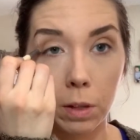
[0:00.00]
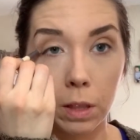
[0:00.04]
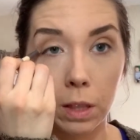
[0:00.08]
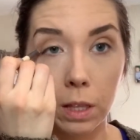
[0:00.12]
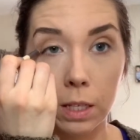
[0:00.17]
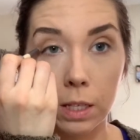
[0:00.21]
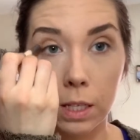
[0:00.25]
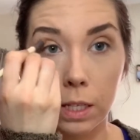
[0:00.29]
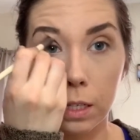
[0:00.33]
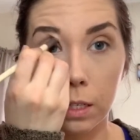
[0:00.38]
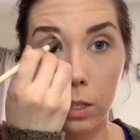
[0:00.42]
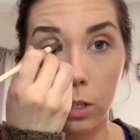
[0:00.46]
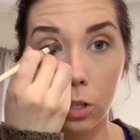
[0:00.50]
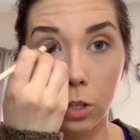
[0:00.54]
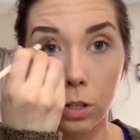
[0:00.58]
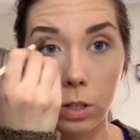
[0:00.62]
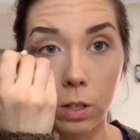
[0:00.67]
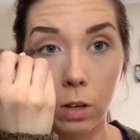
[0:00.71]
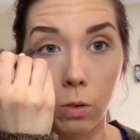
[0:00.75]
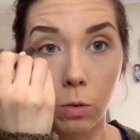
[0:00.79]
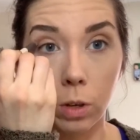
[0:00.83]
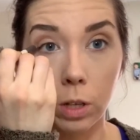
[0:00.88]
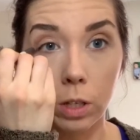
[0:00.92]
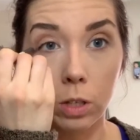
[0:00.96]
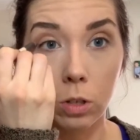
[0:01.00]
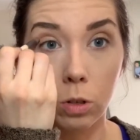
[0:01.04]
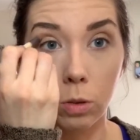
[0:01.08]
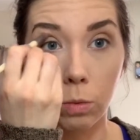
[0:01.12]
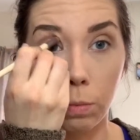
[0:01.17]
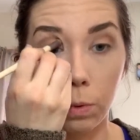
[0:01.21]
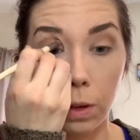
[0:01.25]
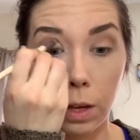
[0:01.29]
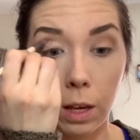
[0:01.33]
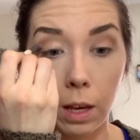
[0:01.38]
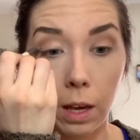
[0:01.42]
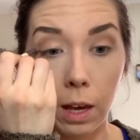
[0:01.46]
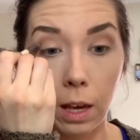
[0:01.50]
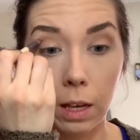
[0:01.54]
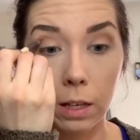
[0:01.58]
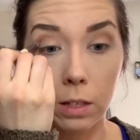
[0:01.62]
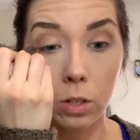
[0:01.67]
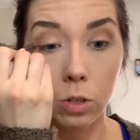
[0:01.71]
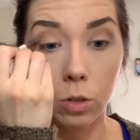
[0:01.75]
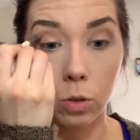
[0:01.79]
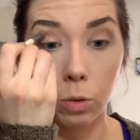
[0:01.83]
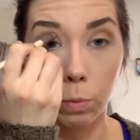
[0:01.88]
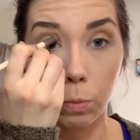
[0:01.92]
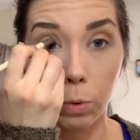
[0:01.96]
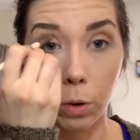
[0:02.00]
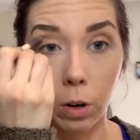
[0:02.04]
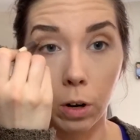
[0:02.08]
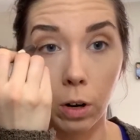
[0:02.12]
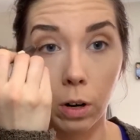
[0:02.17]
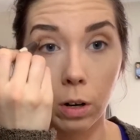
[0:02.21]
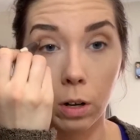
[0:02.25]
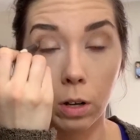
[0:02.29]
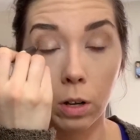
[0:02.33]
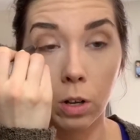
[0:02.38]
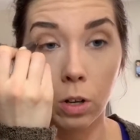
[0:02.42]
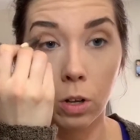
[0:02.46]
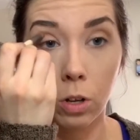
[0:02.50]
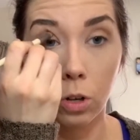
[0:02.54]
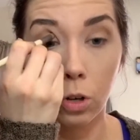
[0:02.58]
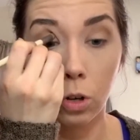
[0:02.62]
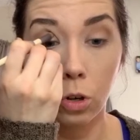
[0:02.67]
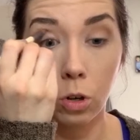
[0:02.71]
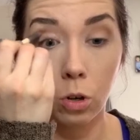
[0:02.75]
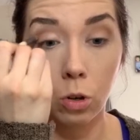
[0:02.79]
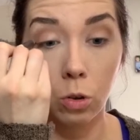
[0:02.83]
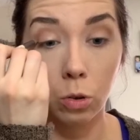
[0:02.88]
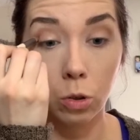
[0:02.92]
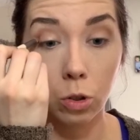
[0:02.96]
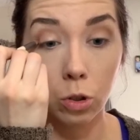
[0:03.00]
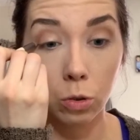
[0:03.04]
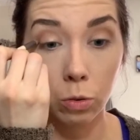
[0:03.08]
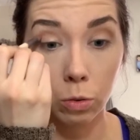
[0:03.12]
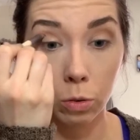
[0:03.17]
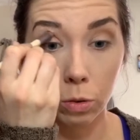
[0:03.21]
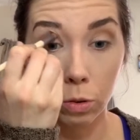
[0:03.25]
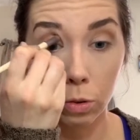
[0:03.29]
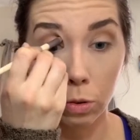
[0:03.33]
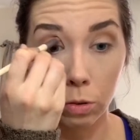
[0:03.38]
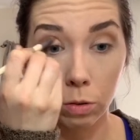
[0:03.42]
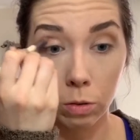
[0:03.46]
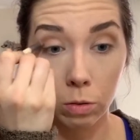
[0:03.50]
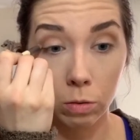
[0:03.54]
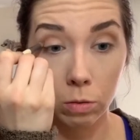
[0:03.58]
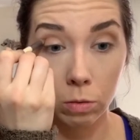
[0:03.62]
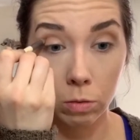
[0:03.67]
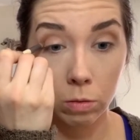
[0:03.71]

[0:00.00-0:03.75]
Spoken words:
this is just going to be a super neutral